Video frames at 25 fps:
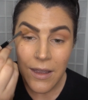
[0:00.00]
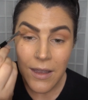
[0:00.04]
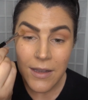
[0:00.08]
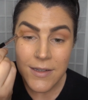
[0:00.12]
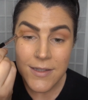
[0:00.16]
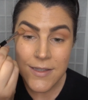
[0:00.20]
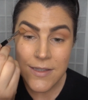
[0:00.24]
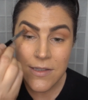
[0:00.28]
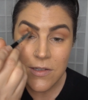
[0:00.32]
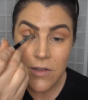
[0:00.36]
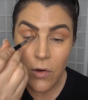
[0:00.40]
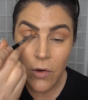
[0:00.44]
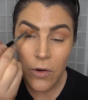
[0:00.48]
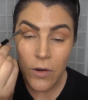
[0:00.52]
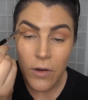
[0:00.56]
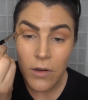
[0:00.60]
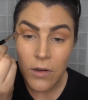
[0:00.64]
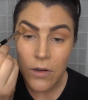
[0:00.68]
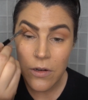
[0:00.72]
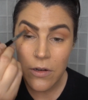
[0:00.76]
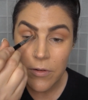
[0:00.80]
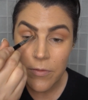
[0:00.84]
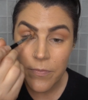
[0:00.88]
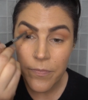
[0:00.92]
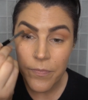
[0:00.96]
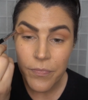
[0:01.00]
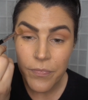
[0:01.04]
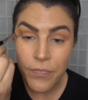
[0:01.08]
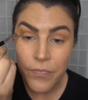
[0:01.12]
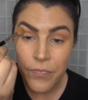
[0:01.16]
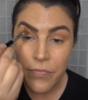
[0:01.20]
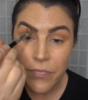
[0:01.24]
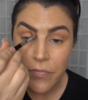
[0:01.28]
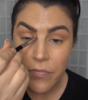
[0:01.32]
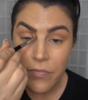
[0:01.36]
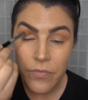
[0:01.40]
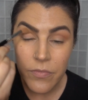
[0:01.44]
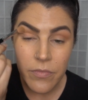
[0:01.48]
So
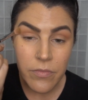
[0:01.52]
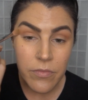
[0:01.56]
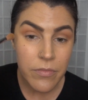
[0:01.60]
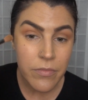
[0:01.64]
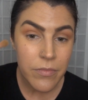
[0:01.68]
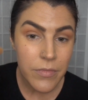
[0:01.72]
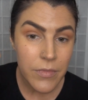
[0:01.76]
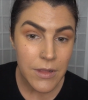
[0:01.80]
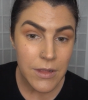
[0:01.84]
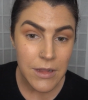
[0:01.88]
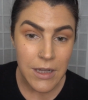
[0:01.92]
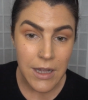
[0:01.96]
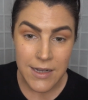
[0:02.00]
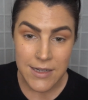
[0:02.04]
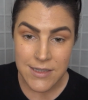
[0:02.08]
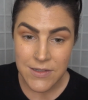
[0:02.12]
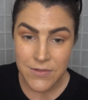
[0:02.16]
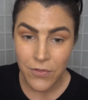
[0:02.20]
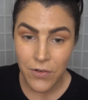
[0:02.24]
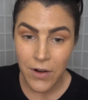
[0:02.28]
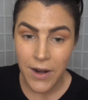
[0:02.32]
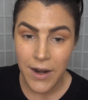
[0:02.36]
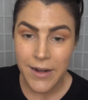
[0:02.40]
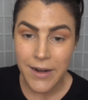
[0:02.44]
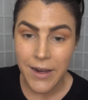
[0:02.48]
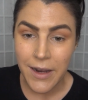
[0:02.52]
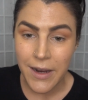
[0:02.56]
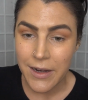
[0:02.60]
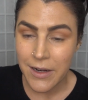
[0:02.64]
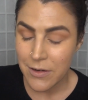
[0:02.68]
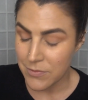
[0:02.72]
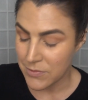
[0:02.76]
last Friday,